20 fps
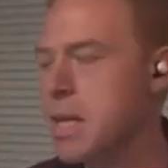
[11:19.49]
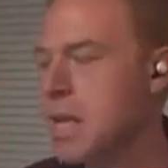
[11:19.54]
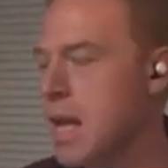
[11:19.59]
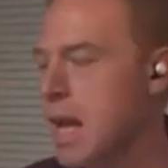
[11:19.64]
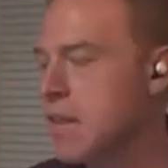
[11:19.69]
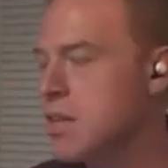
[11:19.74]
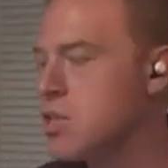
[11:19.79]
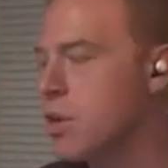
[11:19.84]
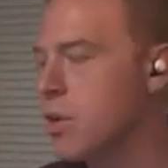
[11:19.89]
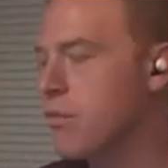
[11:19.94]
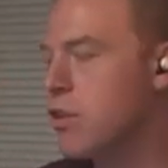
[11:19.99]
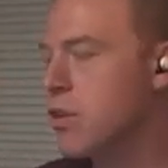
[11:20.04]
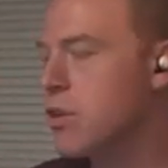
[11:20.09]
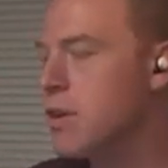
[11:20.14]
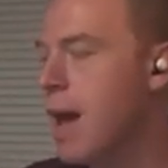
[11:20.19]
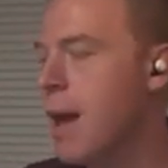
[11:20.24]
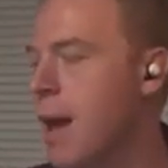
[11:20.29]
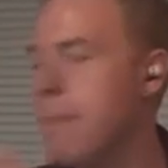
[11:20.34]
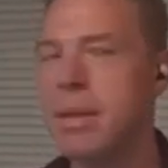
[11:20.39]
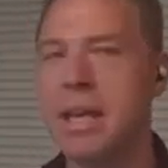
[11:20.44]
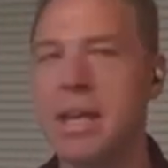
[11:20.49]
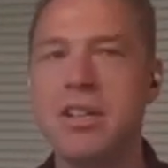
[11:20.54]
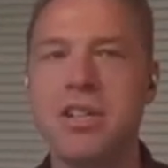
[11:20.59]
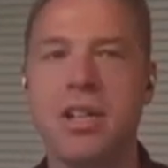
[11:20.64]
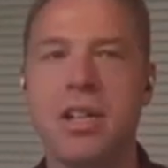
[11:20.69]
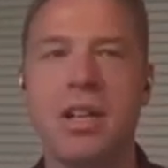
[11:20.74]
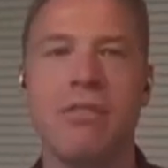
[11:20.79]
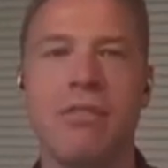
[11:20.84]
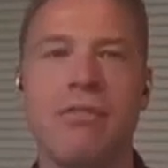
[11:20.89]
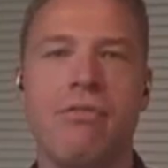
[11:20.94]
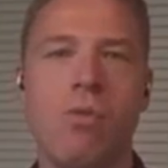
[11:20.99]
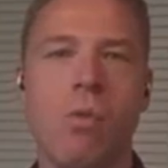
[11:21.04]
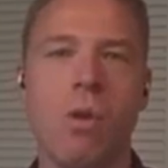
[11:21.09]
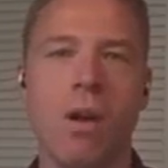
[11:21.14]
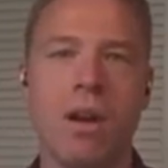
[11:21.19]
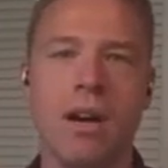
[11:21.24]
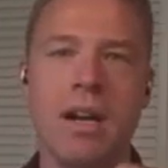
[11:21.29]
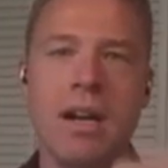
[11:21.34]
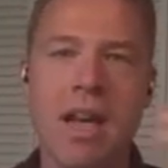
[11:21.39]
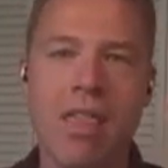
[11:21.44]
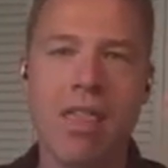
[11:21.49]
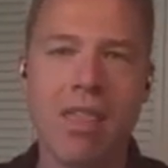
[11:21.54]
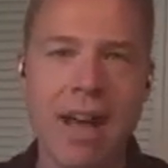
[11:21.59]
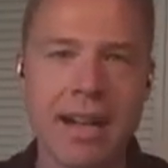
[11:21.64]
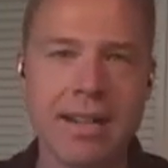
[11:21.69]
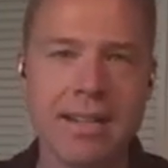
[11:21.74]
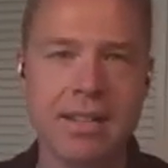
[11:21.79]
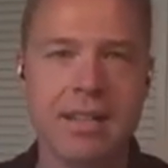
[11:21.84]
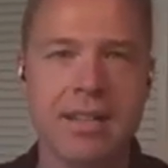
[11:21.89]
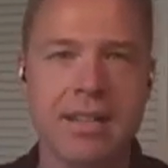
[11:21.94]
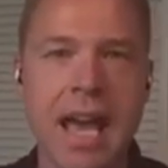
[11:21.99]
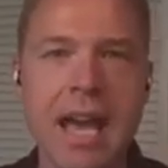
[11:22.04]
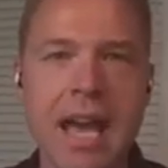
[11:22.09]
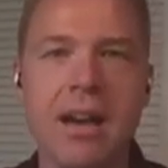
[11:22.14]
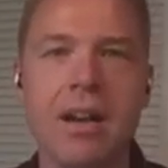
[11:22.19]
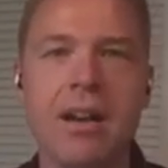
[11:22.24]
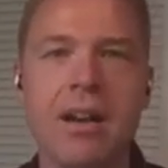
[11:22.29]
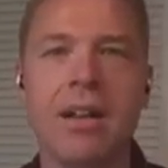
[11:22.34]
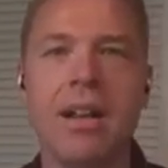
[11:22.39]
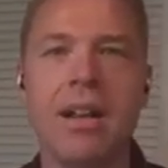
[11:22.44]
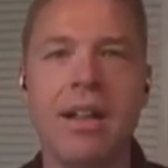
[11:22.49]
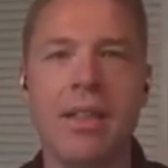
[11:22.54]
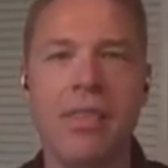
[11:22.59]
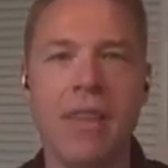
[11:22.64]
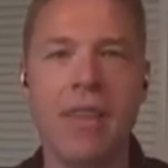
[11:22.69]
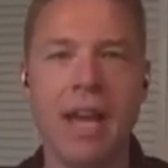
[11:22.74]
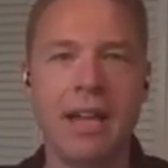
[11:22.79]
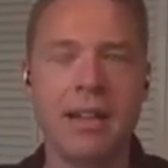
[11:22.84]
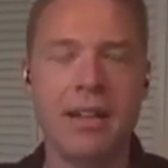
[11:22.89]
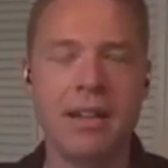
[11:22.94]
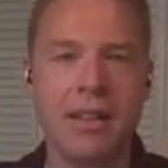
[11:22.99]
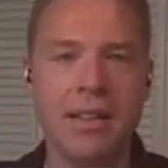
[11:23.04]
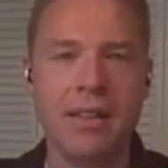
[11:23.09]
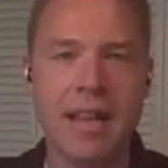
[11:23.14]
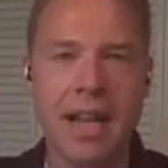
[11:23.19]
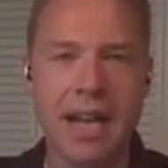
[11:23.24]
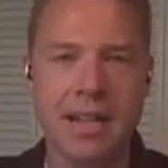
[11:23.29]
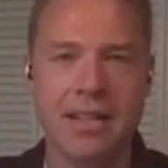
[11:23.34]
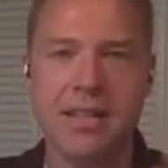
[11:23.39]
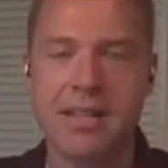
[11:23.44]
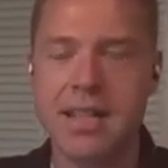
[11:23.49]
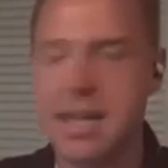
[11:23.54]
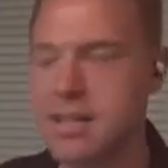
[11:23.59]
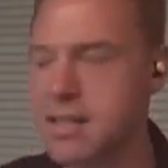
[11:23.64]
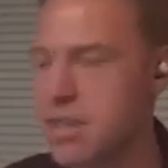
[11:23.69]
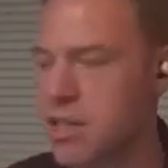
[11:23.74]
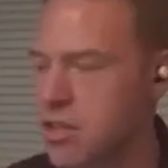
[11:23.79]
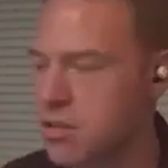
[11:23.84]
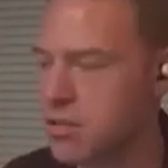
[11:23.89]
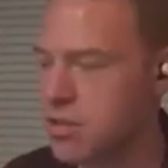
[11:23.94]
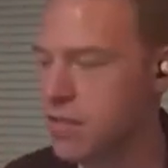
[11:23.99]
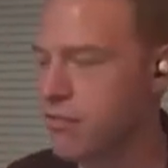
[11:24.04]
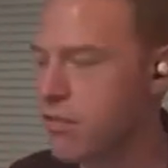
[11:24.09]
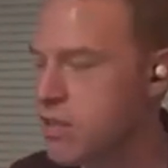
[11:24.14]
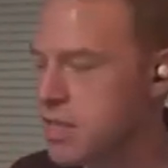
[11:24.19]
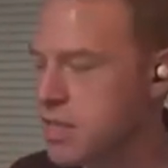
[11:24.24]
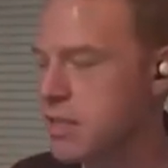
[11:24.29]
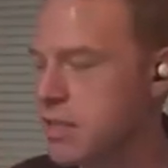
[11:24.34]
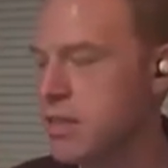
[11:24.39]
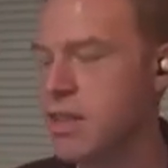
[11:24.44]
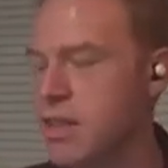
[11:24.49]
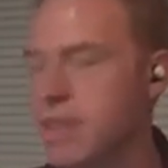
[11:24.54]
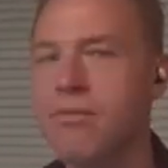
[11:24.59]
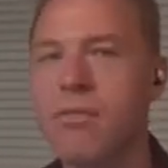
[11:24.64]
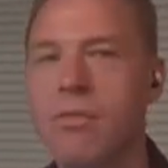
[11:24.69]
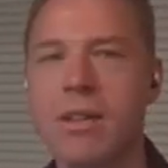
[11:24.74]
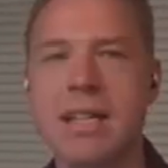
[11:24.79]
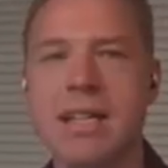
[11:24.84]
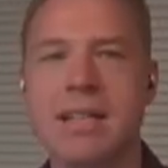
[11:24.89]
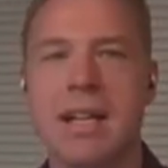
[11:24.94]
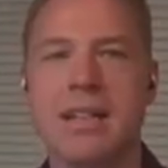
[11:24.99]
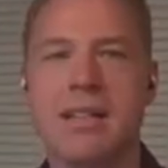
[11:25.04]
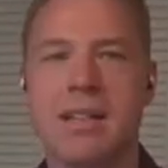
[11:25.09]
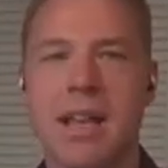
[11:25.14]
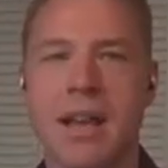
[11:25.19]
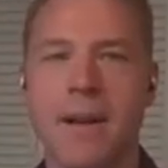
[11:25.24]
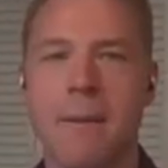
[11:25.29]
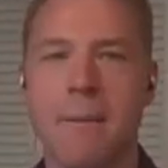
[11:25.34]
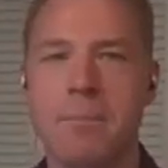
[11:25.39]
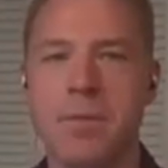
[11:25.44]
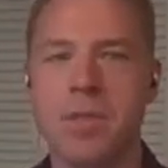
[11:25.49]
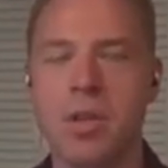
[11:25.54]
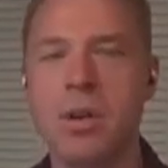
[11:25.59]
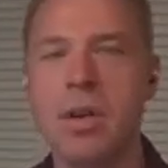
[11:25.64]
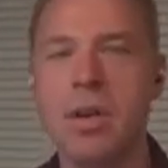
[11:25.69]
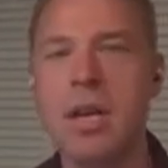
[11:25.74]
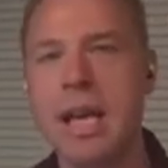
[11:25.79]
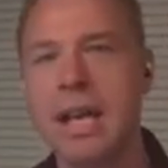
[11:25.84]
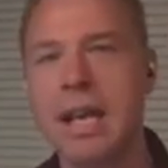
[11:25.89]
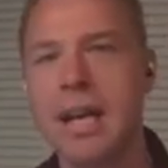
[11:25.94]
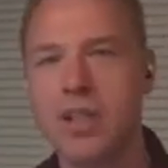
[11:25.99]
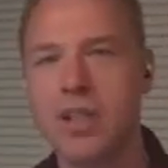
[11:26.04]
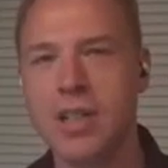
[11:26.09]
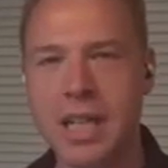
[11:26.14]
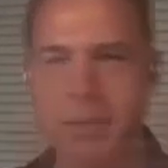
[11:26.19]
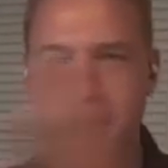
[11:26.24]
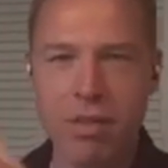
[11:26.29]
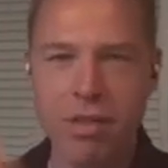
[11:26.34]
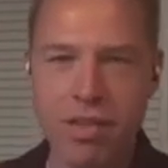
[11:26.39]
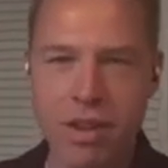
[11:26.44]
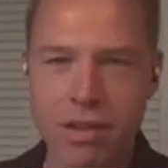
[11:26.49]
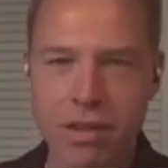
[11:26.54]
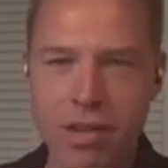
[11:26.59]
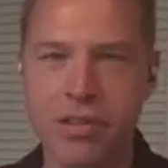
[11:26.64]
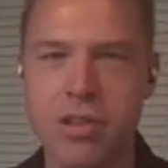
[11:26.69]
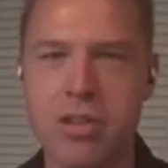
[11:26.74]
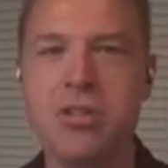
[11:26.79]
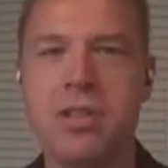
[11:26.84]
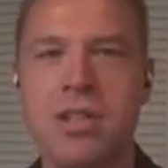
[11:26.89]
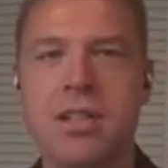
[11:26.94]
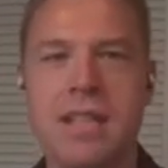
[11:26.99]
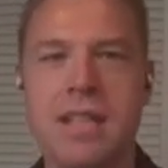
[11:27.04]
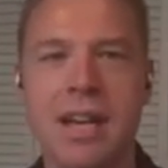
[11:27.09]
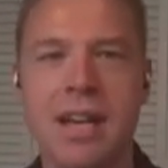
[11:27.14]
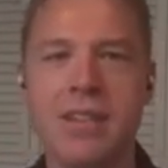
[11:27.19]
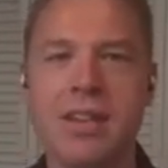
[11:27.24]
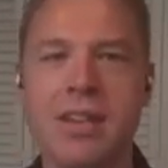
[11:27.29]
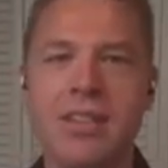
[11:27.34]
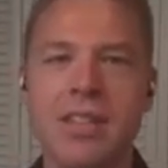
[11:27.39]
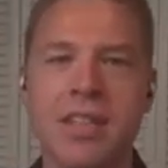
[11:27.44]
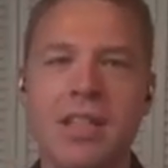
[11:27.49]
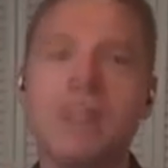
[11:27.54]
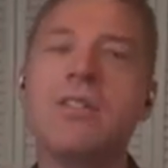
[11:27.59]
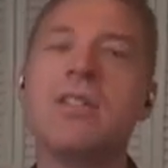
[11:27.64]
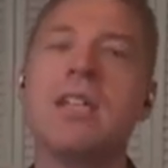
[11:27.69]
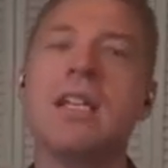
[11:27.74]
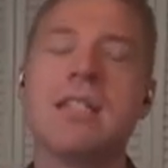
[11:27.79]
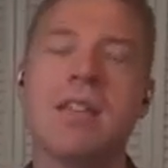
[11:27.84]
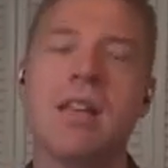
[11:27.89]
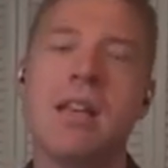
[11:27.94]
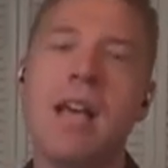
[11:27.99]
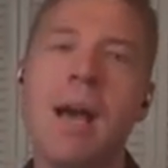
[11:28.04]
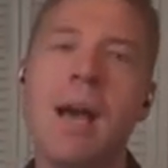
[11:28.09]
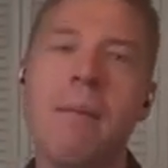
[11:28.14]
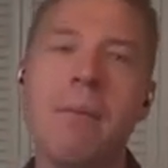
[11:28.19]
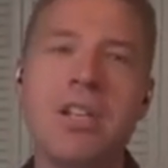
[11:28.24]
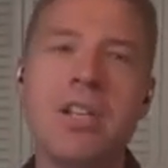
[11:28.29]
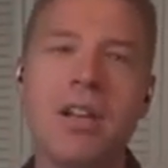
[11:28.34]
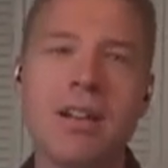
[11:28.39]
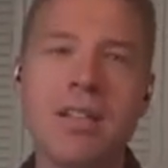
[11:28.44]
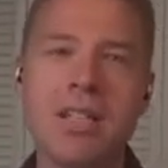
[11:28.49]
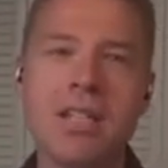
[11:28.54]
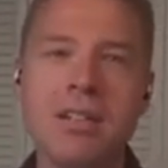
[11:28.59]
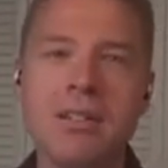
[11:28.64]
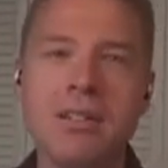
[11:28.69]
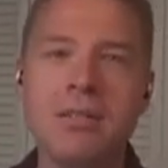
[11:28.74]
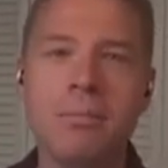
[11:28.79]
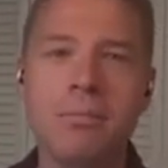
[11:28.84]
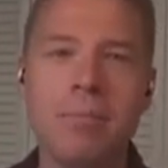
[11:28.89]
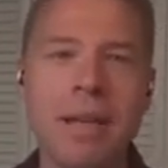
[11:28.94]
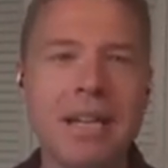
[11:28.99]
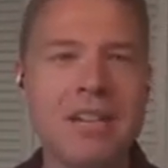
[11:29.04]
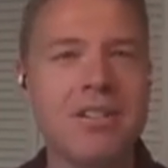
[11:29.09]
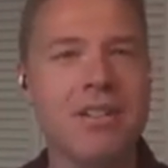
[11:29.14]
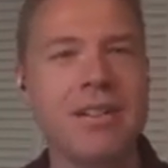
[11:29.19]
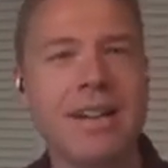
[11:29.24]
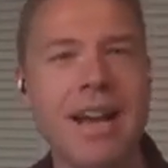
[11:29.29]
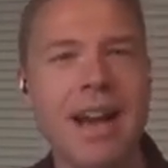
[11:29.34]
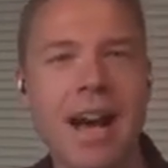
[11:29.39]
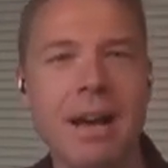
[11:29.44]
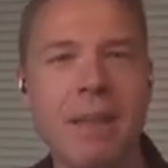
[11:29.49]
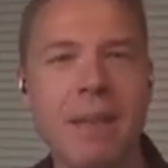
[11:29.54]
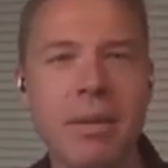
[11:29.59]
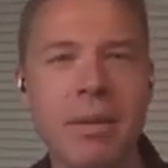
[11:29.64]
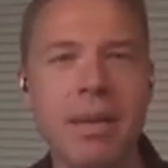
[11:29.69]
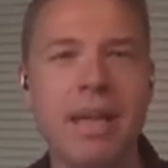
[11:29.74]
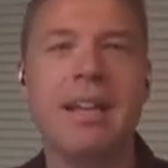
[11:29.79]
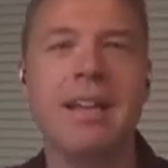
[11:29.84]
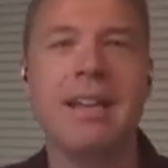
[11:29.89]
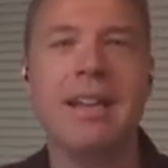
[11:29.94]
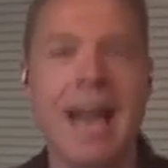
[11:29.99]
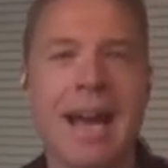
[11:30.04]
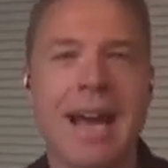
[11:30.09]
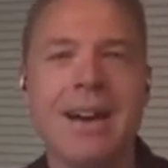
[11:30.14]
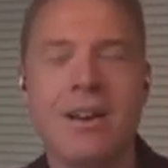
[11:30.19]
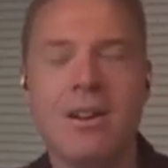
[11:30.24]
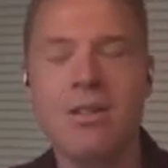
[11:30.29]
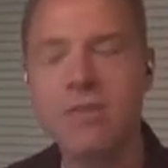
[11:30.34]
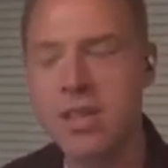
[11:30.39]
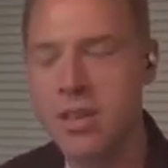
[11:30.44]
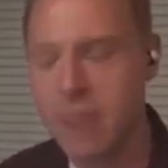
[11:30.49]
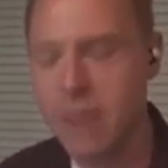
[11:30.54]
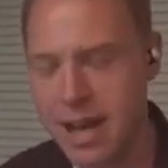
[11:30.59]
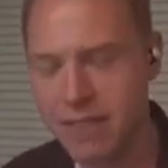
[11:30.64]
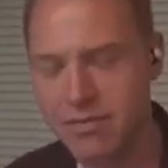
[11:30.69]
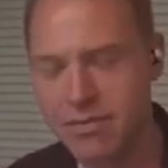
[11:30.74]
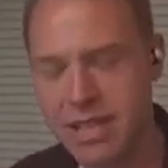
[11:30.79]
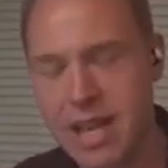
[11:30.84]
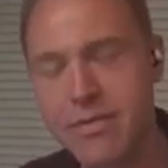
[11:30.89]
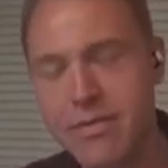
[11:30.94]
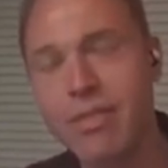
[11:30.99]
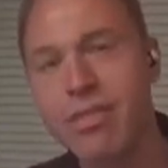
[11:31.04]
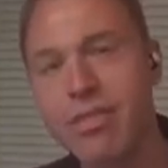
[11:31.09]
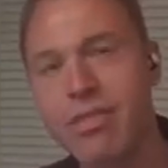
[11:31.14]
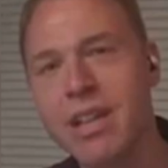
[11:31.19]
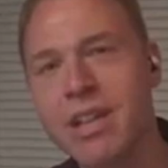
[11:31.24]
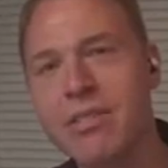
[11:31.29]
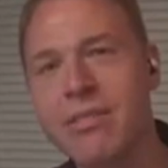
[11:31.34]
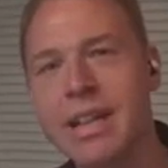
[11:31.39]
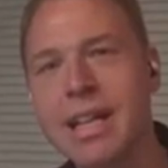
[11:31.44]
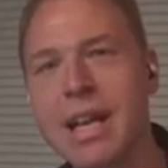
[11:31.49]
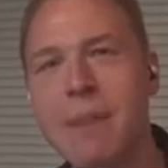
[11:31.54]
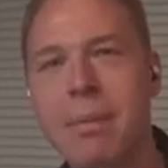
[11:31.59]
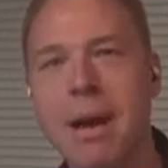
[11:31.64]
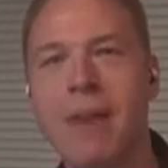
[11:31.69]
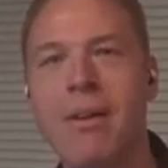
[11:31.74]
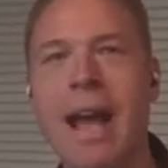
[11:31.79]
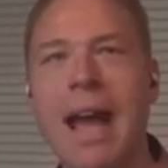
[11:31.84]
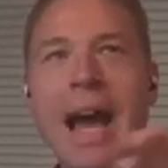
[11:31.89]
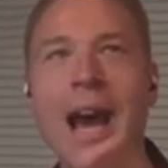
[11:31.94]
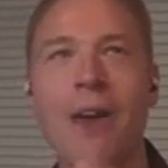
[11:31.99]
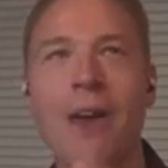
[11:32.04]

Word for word: And so if you're not pitching for that scale, then that's that's an issue. So the first thing you're looking for is that scale. So an incredible theory of hugeness, you have to have the hugeness. But you also, because you're not big now, you have to have a theory about how